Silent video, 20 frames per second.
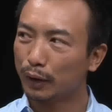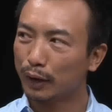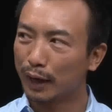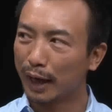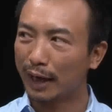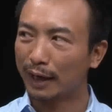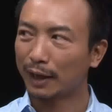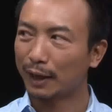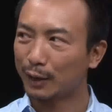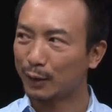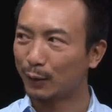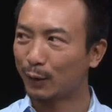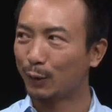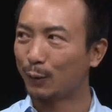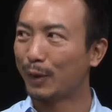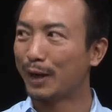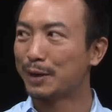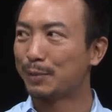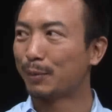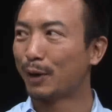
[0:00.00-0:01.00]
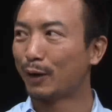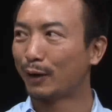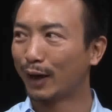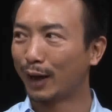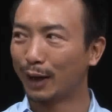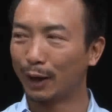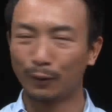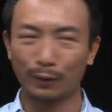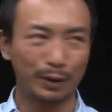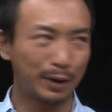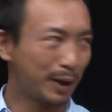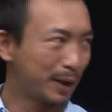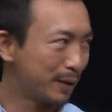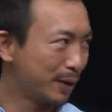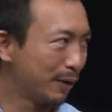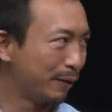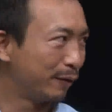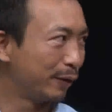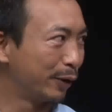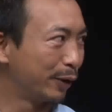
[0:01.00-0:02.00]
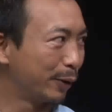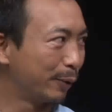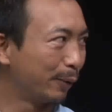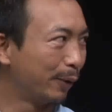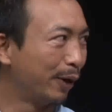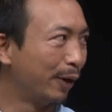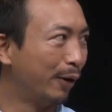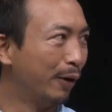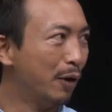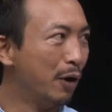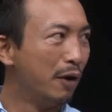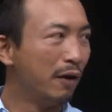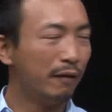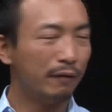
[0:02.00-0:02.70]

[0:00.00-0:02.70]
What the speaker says: get into the US market in order to further grow.